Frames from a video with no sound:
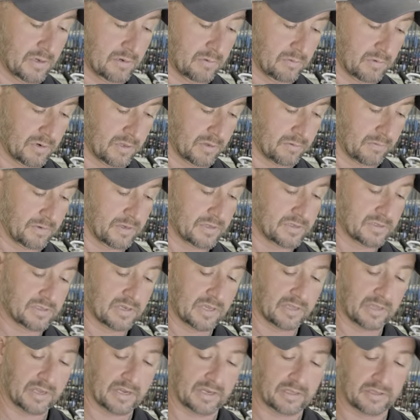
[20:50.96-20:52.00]
One of the reasons I
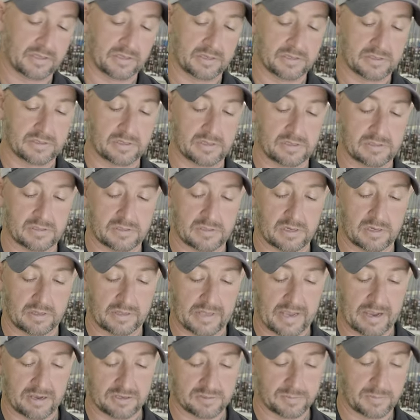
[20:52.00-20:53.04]
like this is it
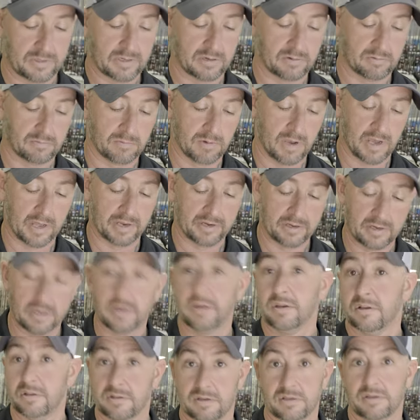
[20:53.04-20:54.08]
allows me to run
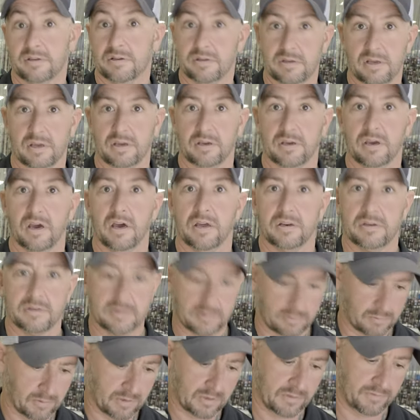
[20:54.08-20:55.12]
and gun
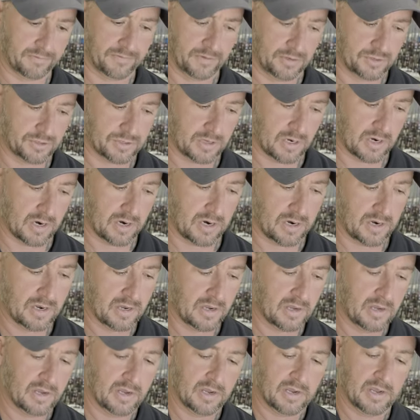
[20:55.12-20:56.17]
to where the fish are.
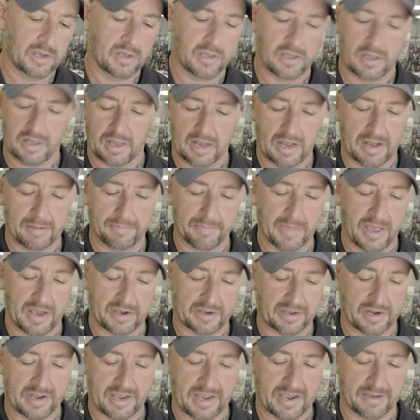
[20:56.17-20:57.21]
I'm not
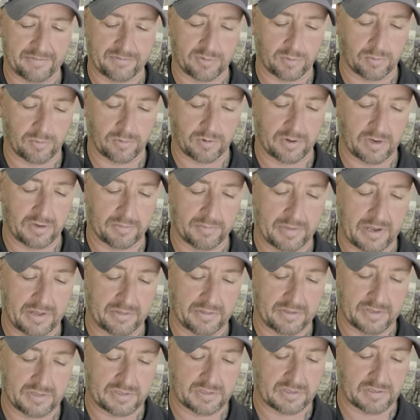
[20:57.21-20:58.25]
going to have to worry about
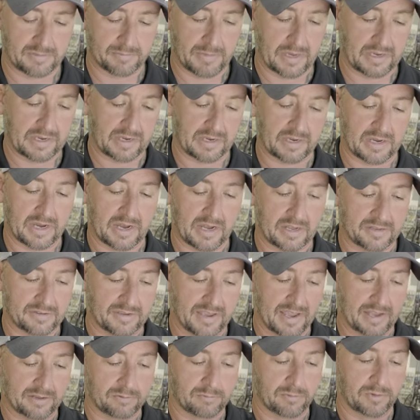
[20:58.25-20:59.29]
this making
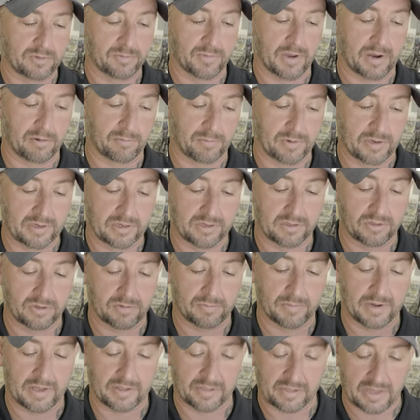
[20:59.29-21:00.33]
contact with my reel or
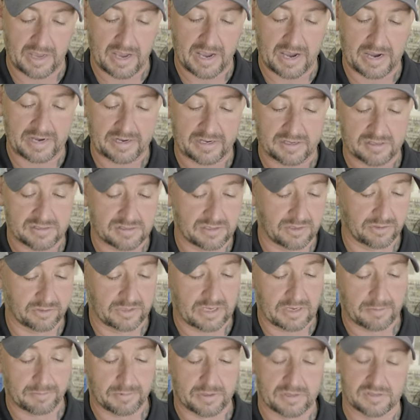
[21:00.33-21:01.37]
my line. It's still
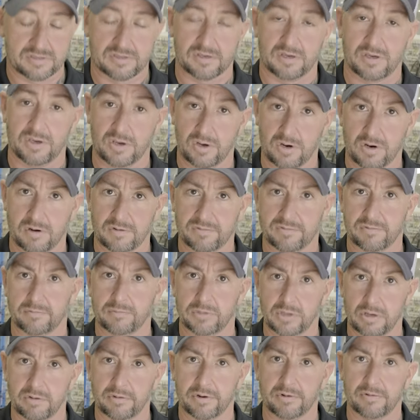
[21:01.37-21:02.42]
keeping it secure from
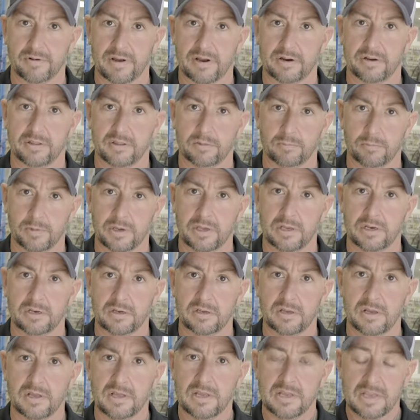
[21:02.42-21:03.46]
blowing around in the wind,
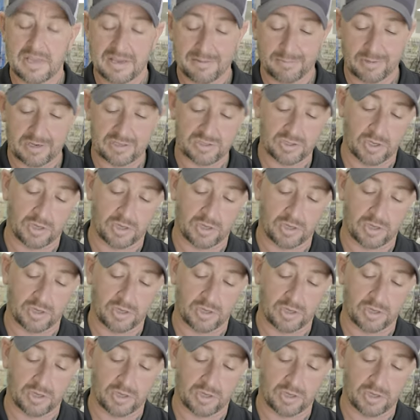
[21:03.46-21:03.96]
but it's